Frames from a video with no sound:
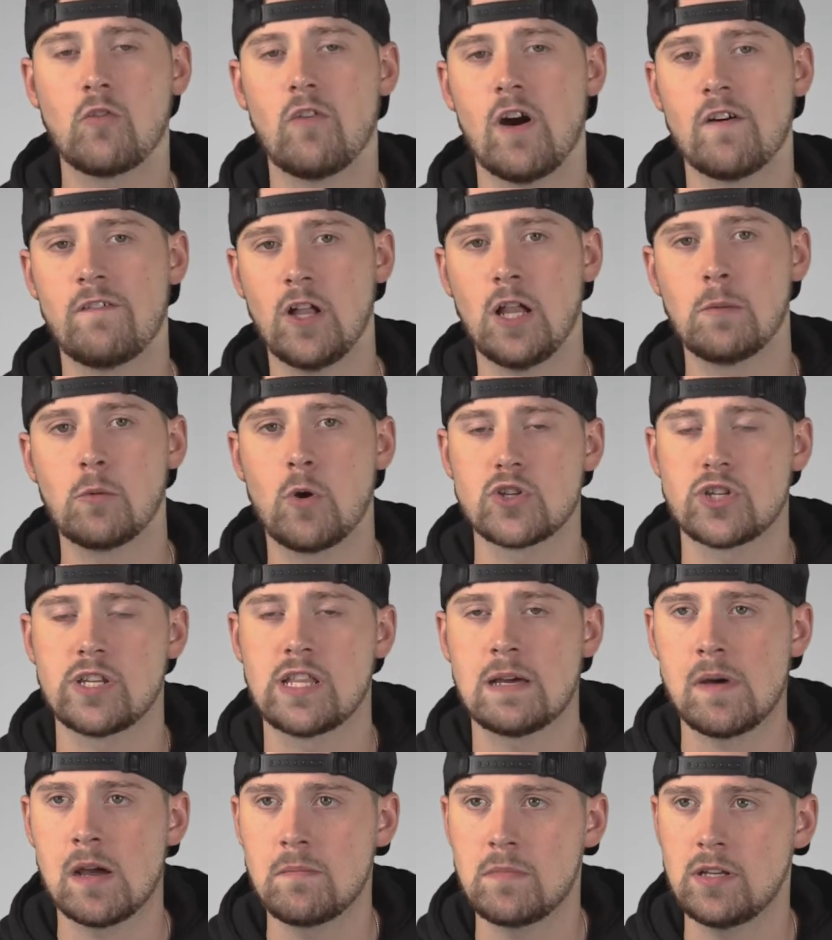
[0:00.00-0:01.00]
A, follow up question
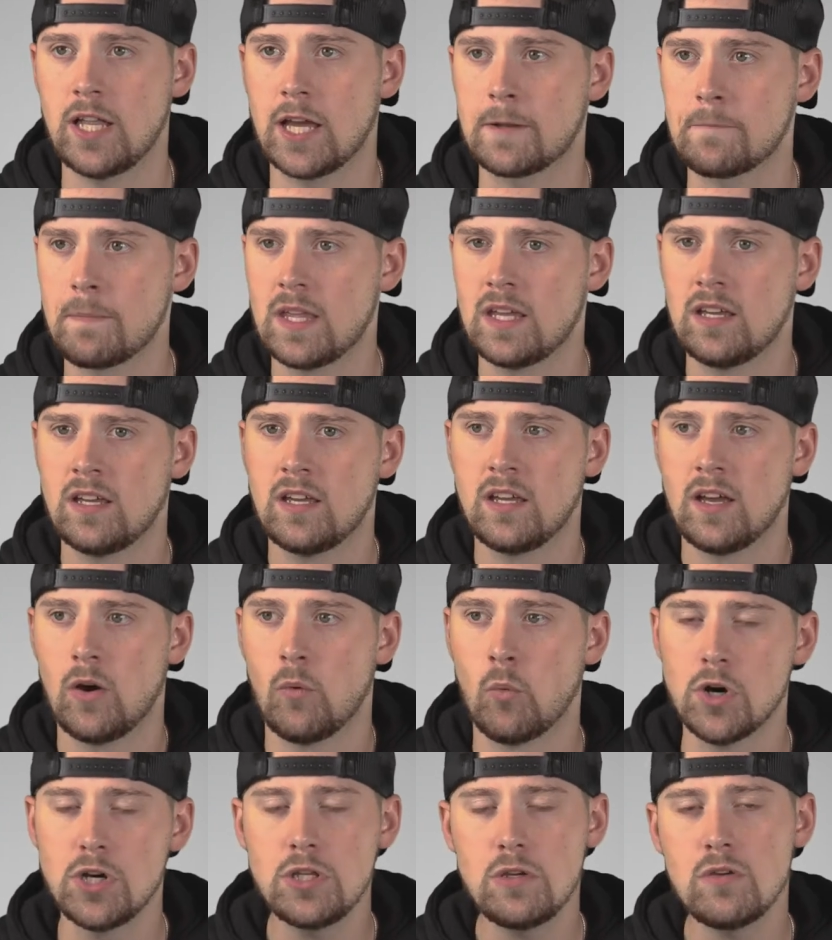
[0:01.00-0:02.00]
that might be like,
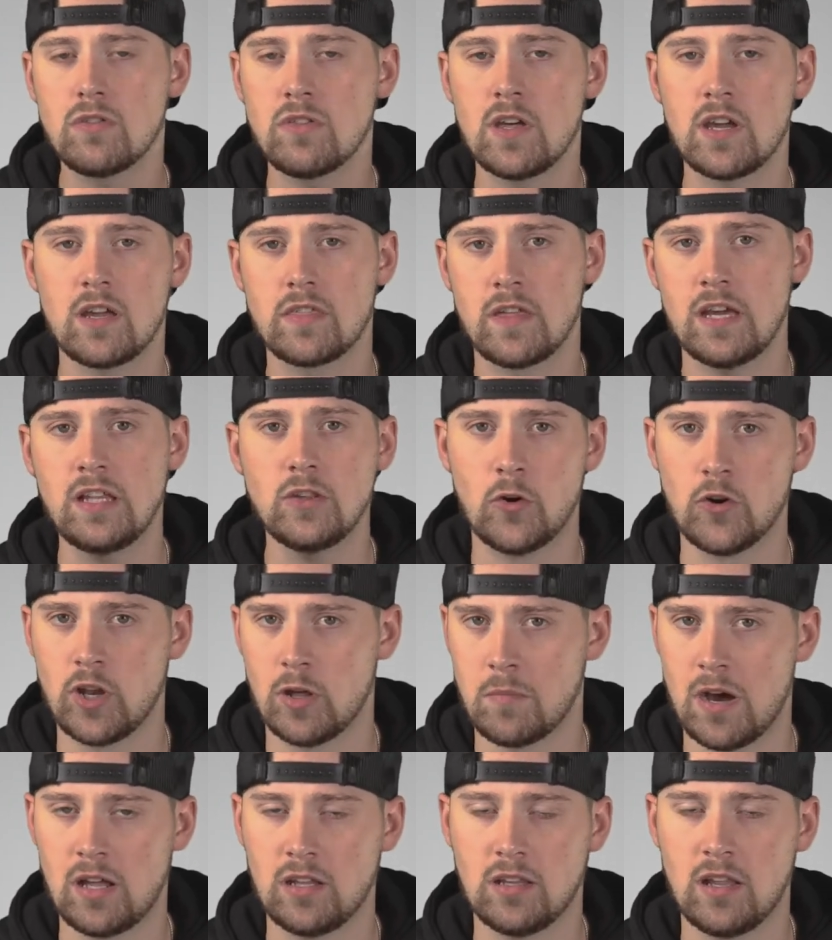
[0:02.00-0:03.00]
where do you think they learned
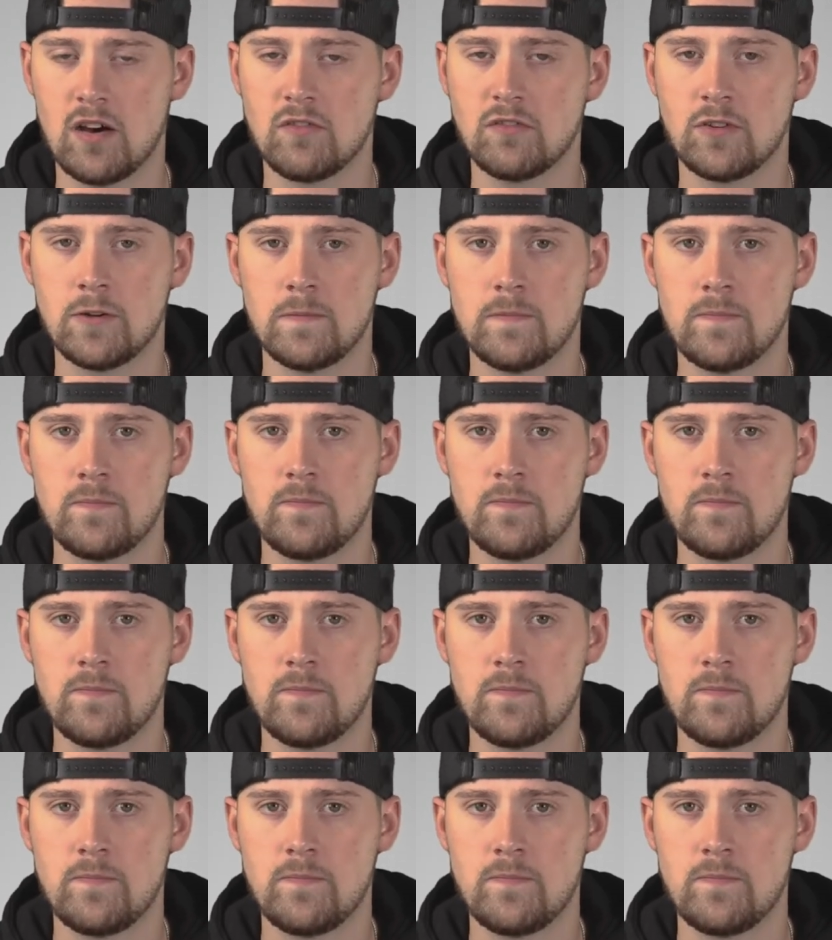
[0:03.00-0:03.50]
about love?